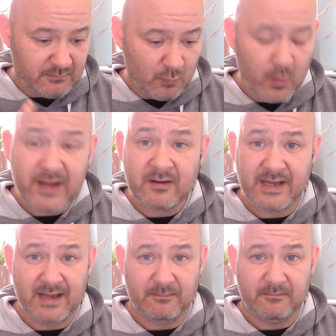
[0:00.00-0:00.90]
Wigan
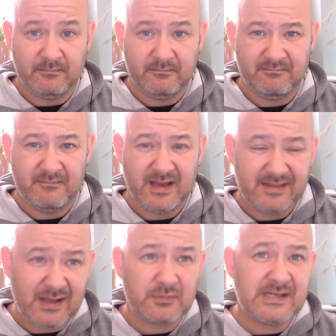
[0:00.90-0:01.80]
game.
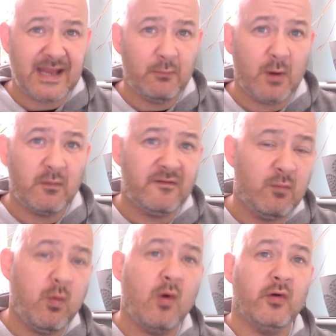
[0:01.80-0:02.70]
That was a game where we've
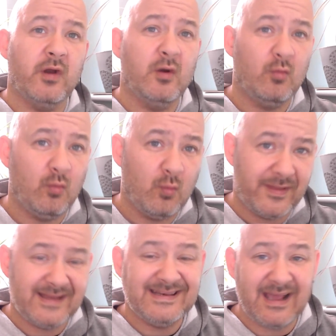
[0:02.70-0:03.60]
won with
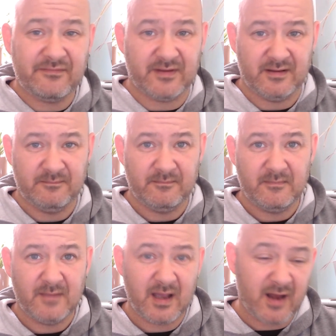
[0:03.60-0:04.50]
endeavour
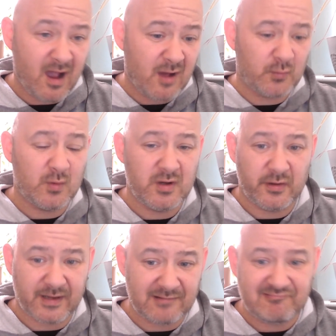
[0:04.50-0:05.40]
and hard
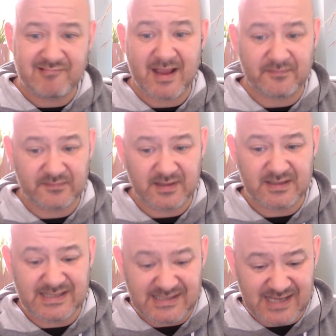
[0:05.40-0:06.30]
work and graft
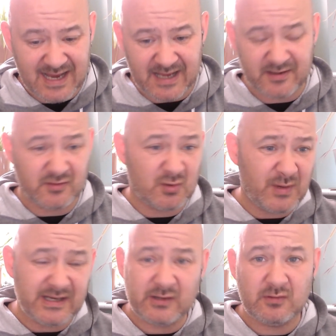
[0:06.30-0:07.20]
and desire and
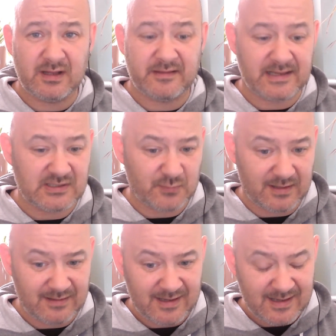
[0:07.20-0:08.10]
doing the ugly things
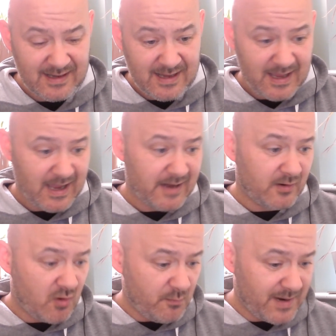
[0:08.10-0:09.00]
well. And I
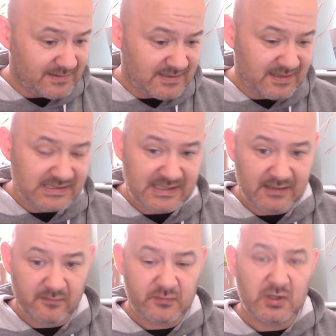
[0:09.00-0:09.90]
come back to this thing
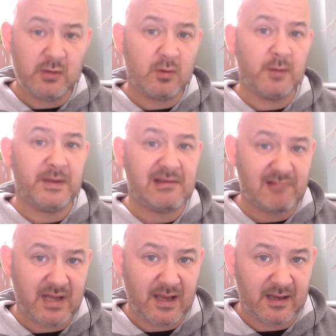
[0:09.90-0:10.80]
of, do you want to
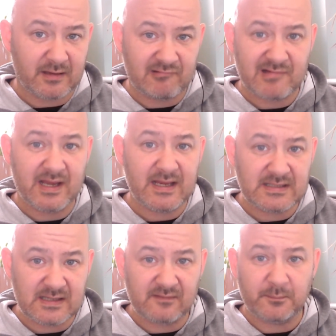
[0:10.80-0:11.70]
be a
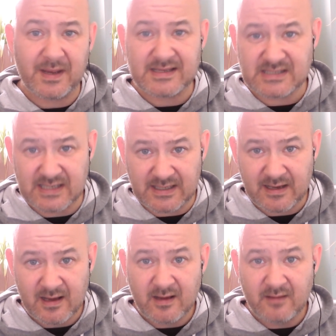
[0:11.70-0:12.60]
creative, passing,
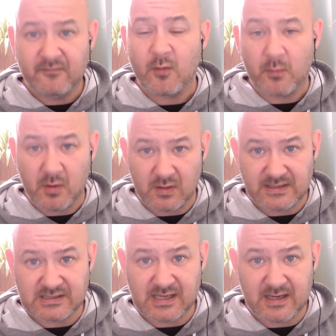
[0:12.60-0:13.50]
footballing
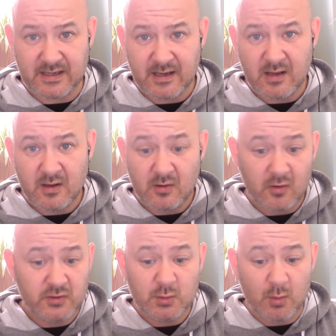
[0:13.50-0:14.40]
side,
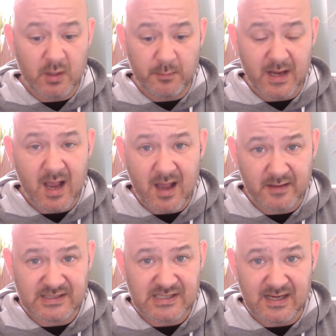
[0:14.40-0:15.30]
or do you want to be a
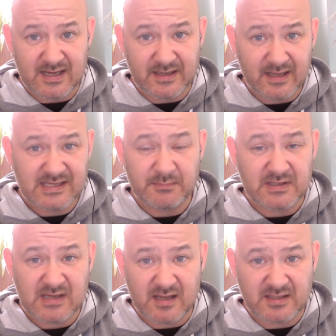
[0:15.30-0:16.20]
hard side, a team
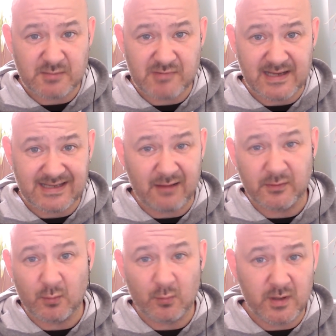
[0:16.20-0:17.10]
that's hard to break down,
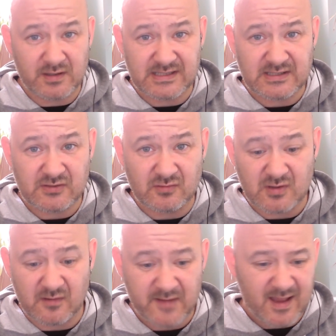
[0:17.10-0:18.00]
that works its nuts
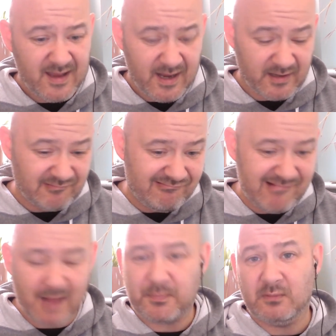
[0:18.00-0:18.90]
off and
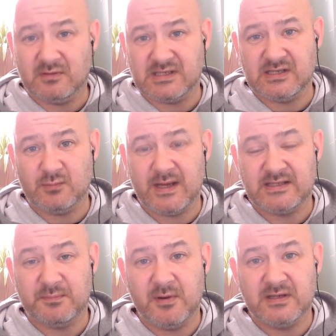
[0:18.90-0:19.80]
grapples its way to
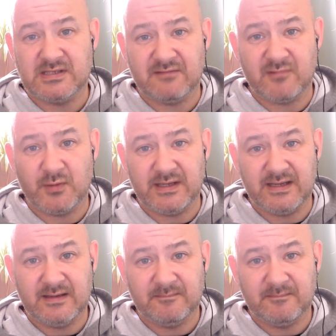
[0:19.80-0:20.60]
points every week?